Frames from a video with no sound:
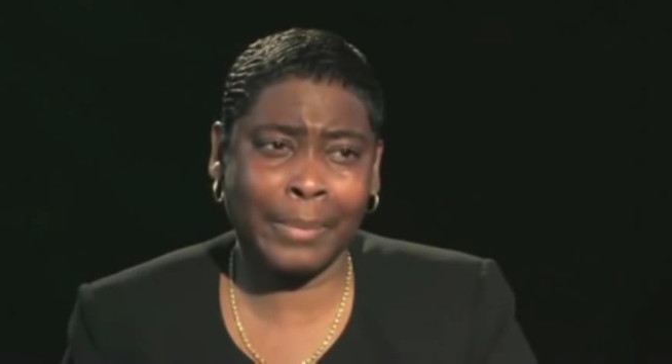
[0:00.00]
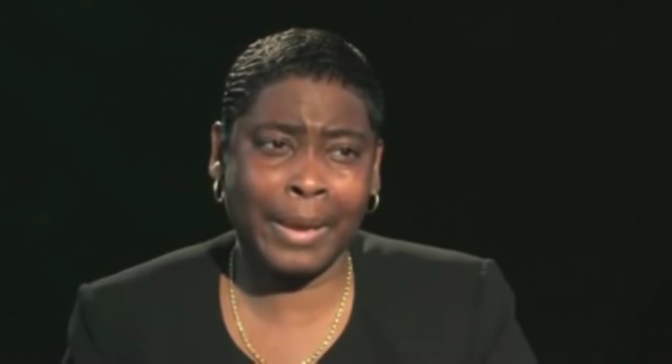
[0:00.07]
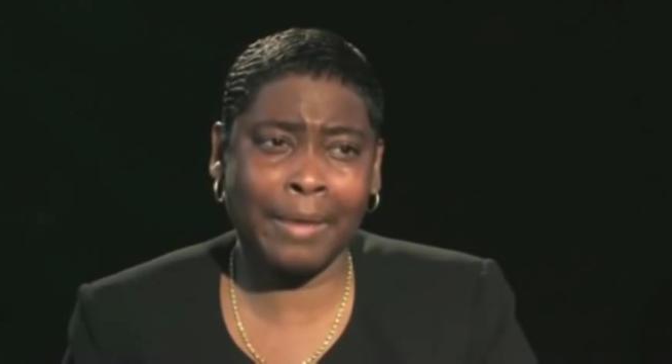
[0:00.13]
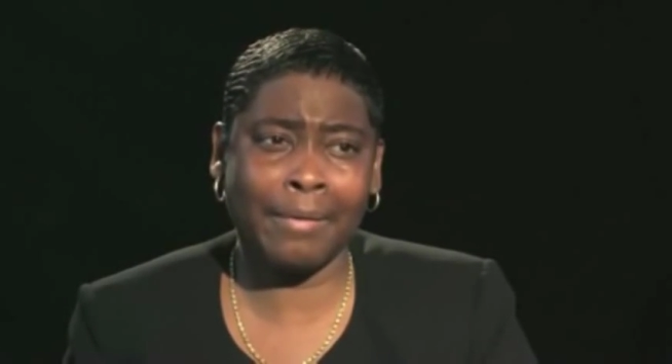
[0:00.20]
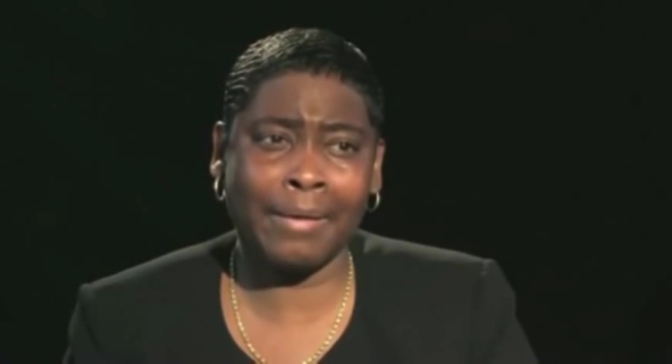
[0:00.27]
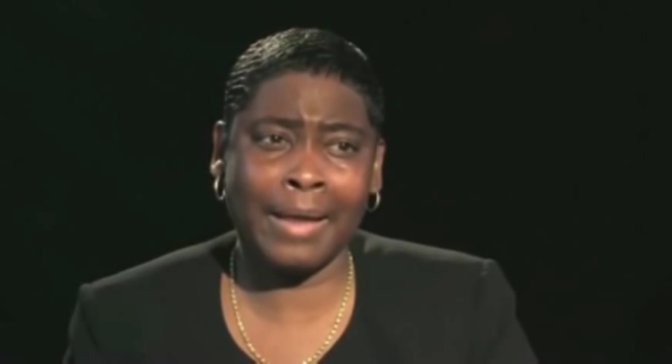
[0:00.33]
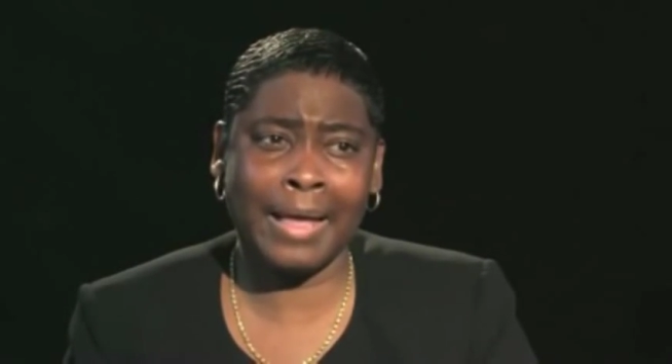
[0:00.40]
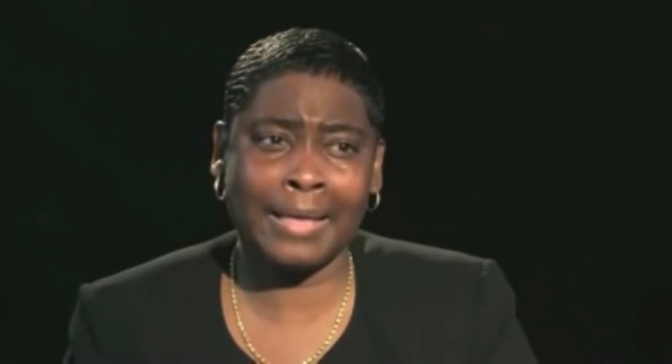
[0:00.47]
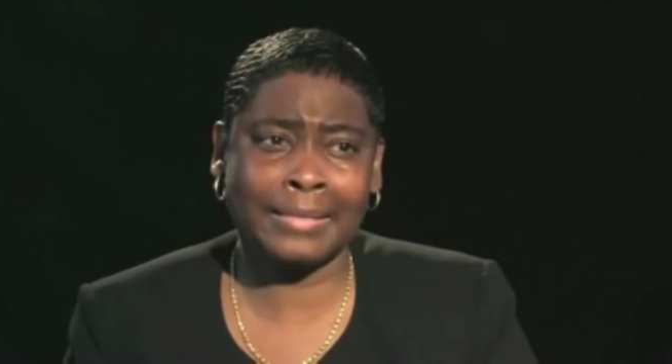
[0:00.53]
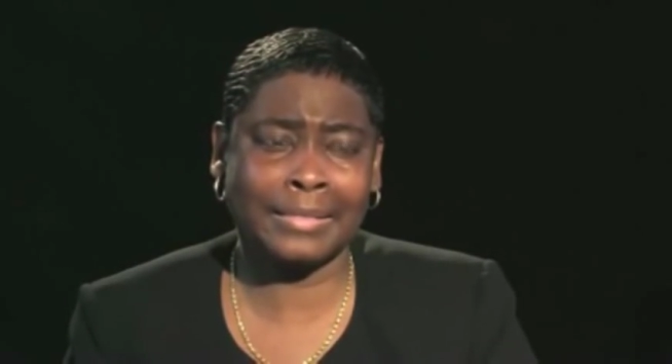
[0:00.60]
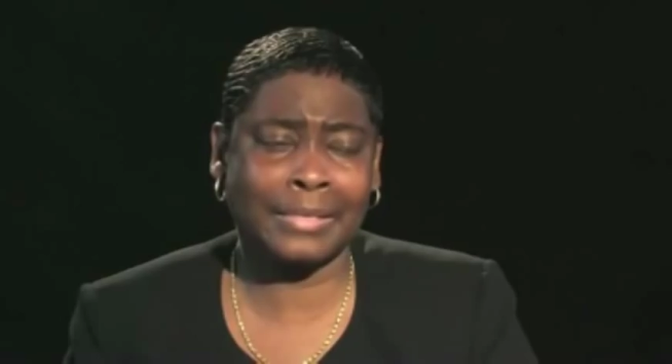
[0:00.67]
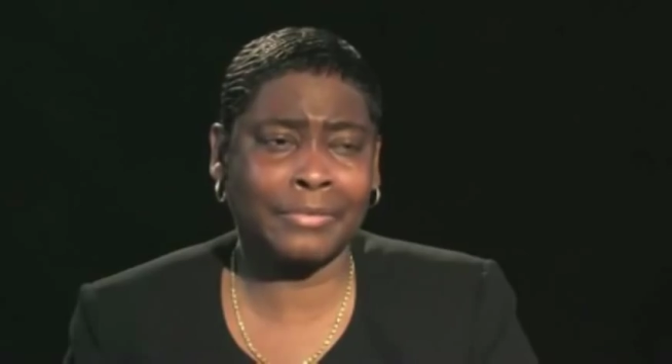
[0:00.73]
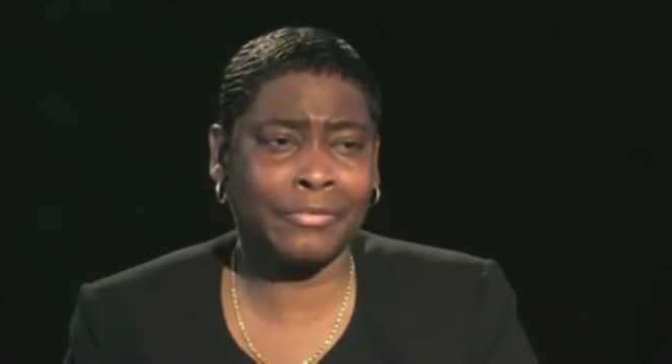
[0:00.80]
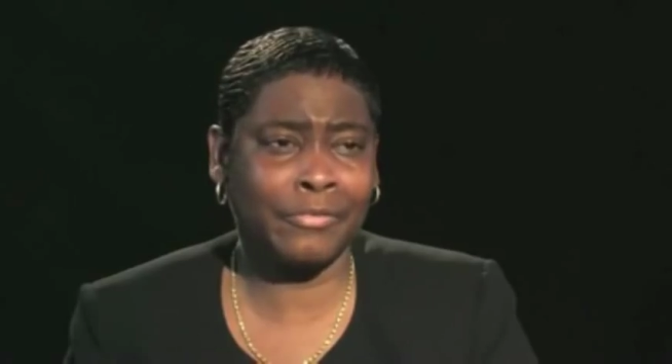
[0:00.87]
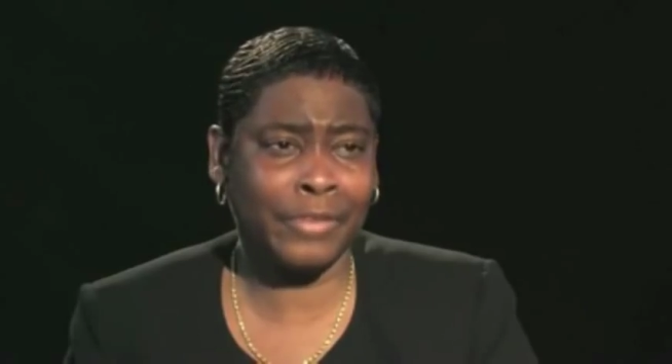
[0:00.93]
paralyzed
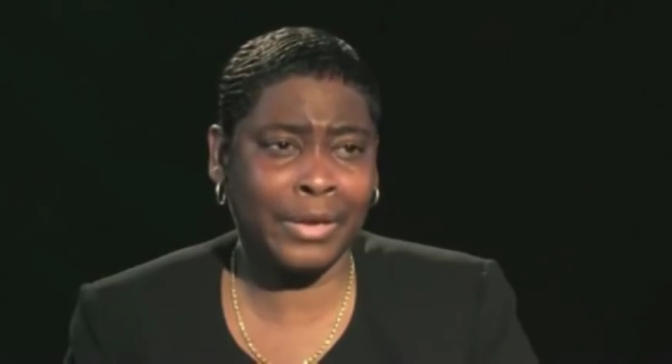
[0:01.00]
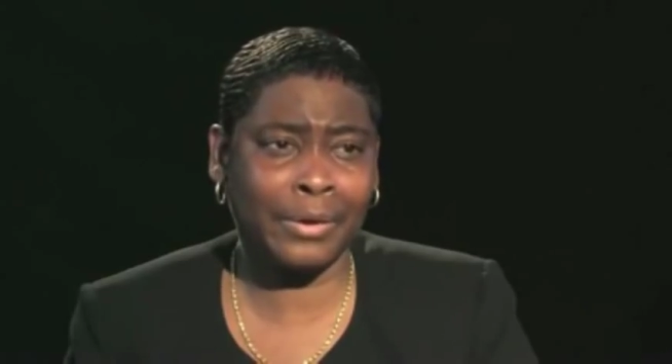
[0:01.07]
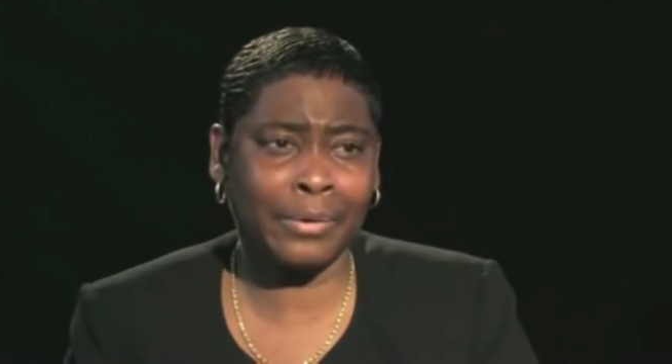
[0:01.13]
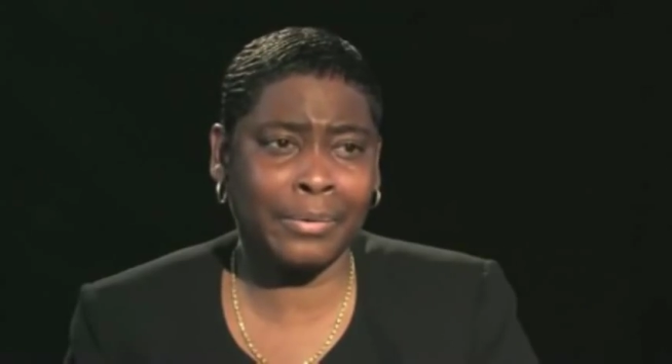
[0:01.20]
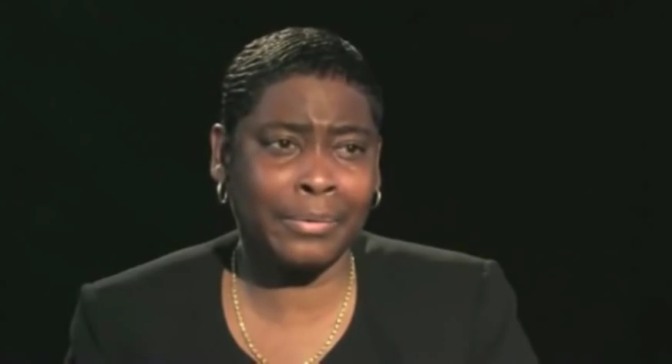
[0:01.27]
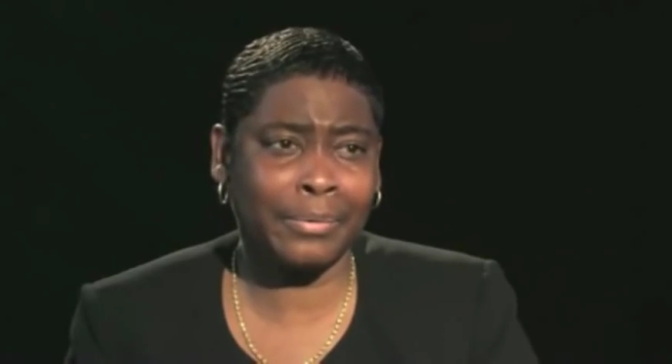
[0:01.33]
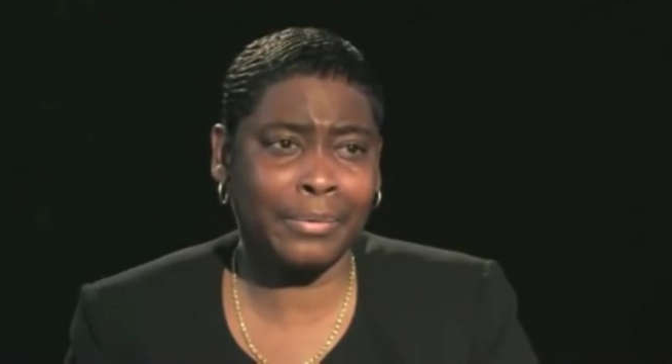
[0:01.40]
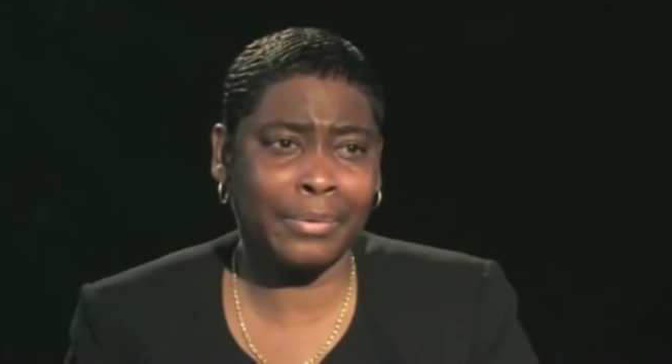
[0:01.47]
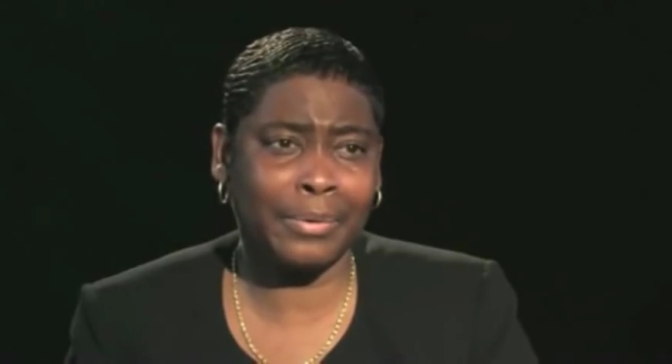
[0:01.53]
in fear.